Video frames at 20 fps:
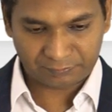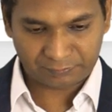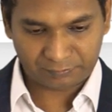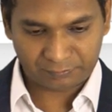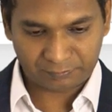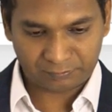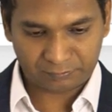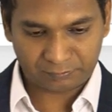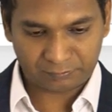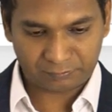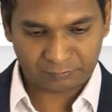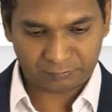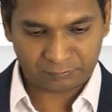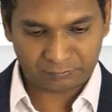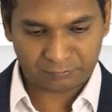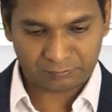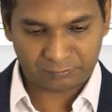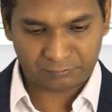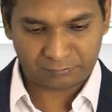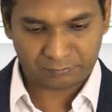
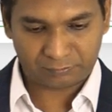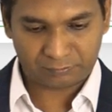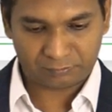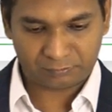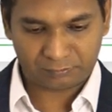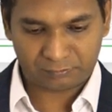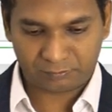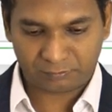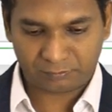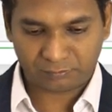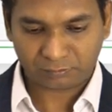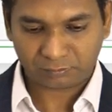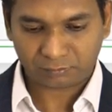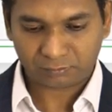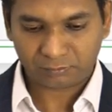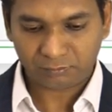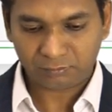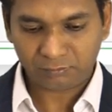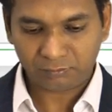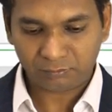No one is speaking in this clip.